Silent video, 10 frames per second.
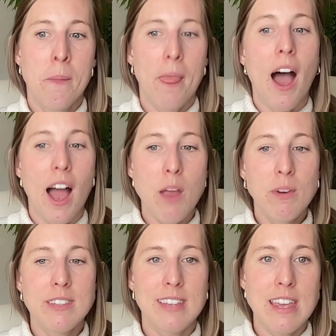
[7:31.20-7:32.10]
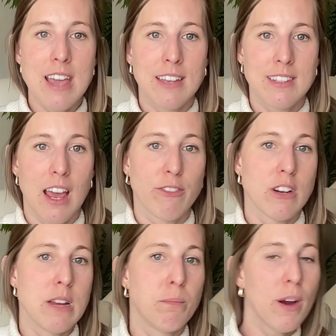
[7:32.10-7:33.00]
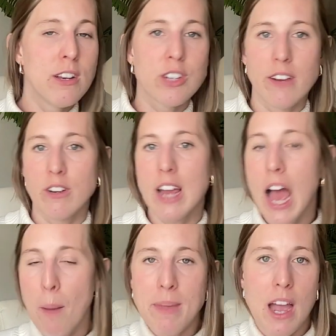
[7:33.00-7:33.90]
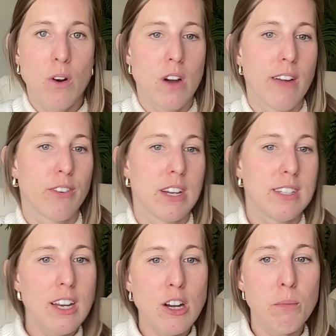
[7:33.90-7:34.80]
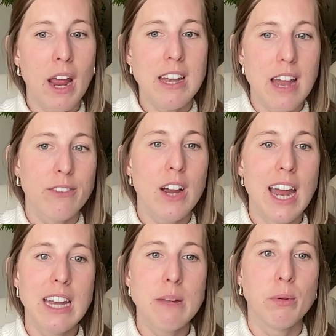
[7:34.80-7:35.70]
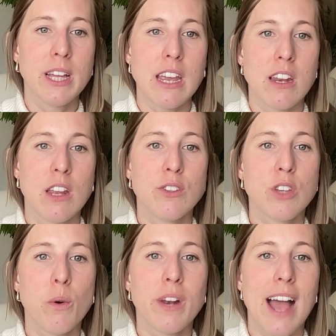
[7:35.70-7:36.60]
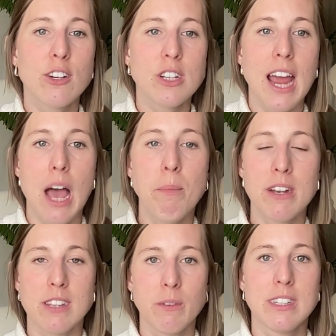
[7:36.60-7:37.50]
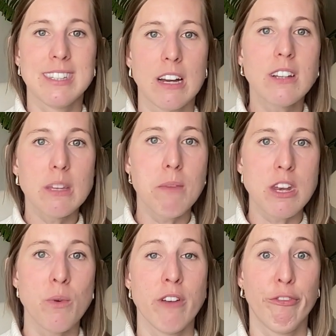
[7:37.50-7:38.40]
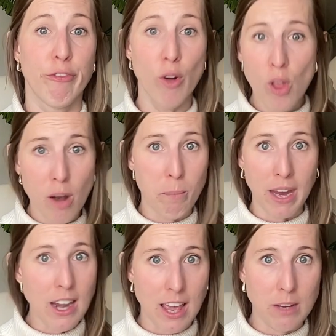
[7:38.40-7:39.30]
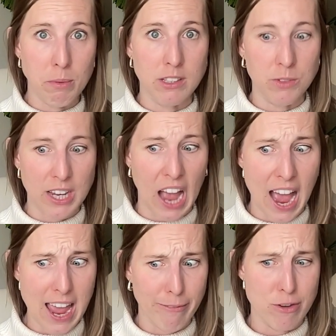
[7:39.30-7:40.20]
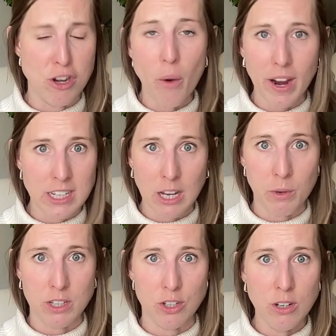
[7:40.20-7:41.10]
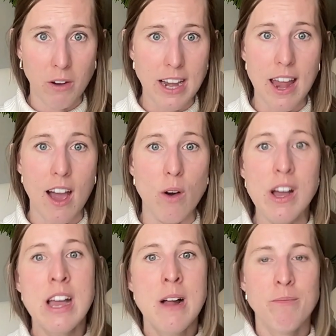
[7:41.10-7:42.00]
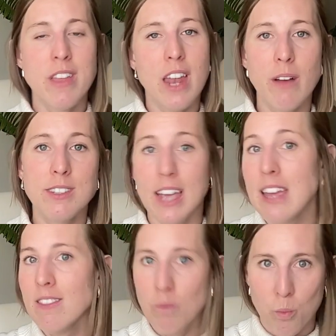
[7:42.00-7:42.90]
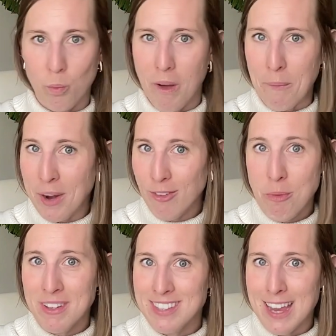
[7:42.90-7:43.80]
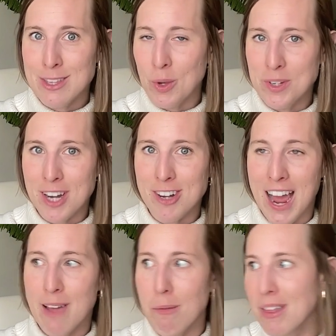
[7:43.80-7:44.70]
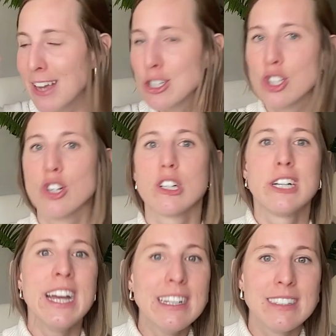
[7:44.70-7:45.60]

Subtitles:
I would say yes to every brunch, every happy hour, every dinner, but I never had any plan. And so what actually happened is I would stare at the menu in full on panic because I was like, I have no idea what to do right now. And then I would say, what have we been saying this whole entire time? I'd be like, screw it.